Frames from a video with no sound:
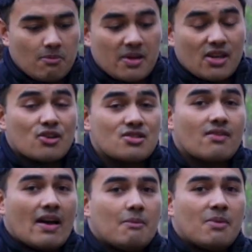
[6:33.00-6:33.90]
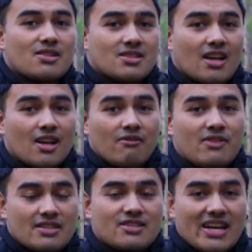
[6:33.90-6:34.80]
because of how much I love
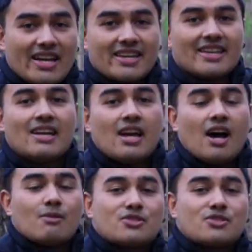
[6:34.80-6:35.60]
this jacket. I'm